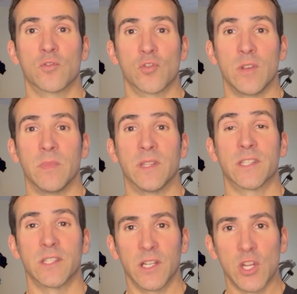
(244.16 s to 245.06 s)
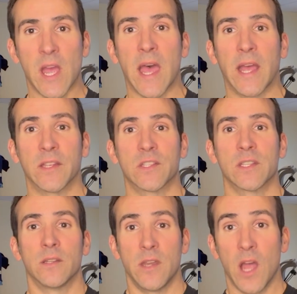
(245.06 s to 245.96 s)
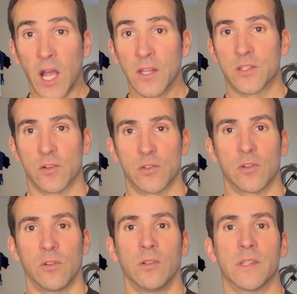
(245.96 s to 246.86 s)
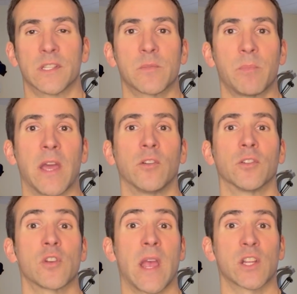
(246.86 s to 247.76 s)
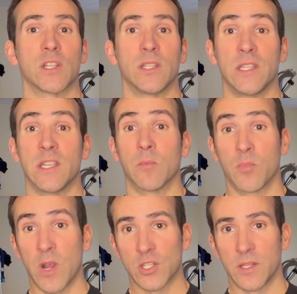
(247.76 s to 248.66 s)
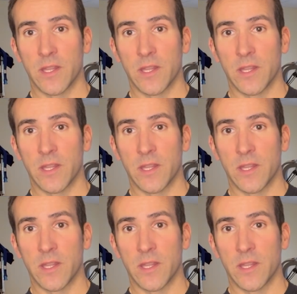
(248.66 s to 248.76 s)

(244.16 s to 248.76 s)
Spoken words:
treatments such as non-surgical spinal traction and decompression